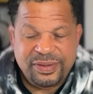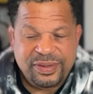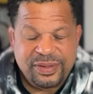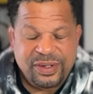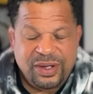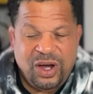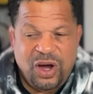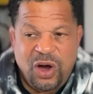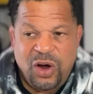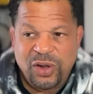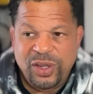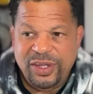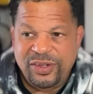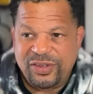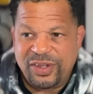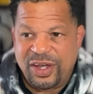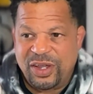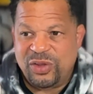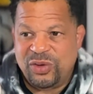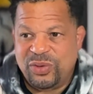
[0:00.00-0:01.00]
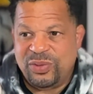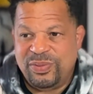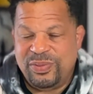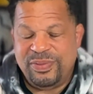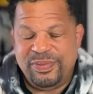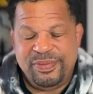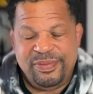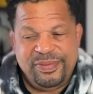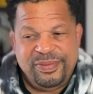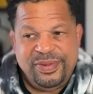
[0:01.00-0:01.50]
all these other
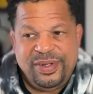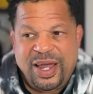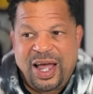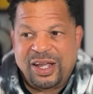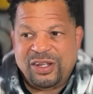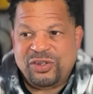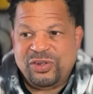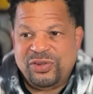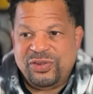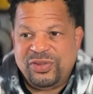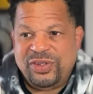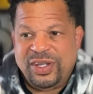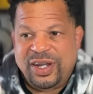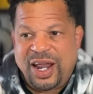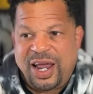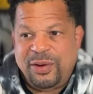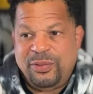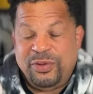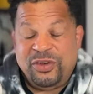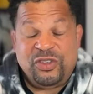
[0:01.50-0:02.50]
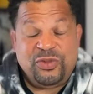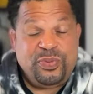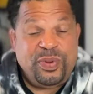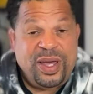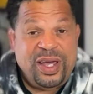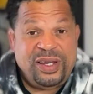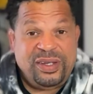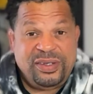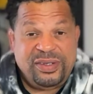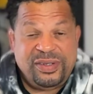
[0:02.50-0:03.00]
doctors that I
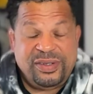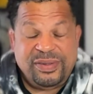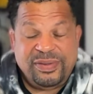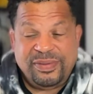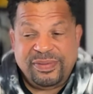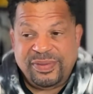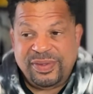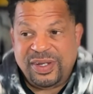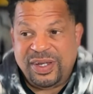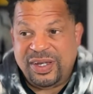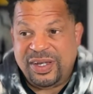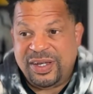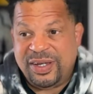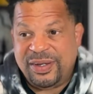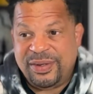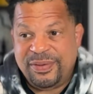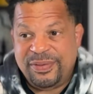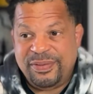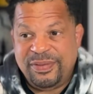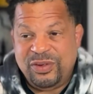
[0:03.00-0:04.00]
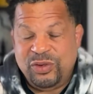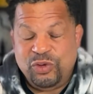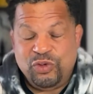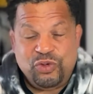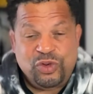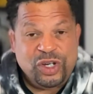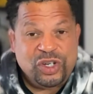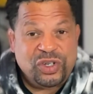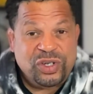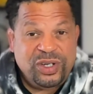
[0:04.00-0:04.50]
respect,
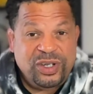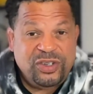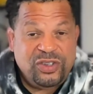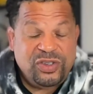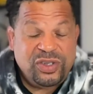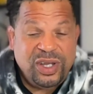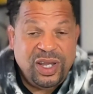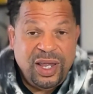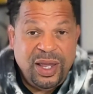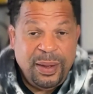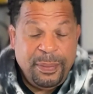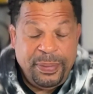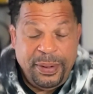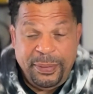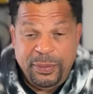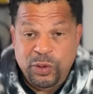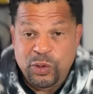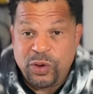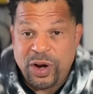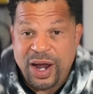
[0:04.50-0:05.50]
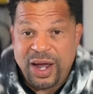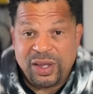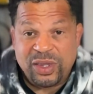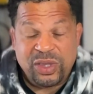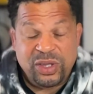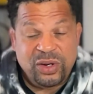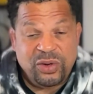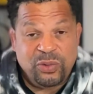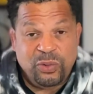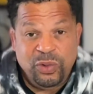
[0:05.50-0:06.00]
nutritionists, people who are out
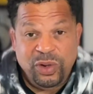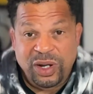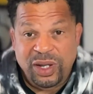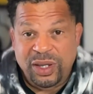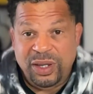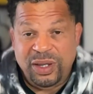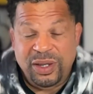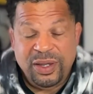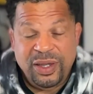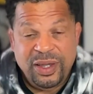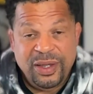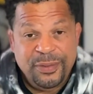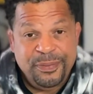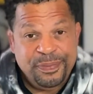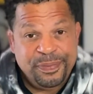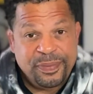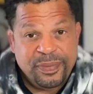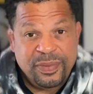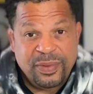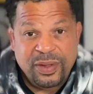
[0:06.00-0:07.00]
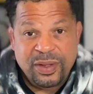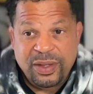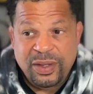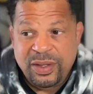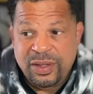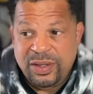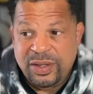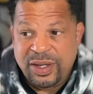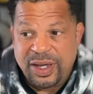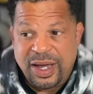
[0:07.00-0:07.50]
there really
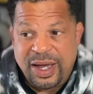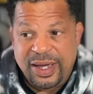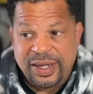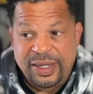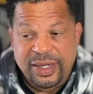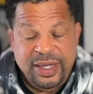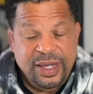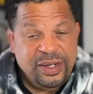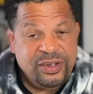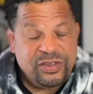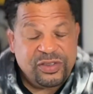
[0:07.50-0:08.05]
against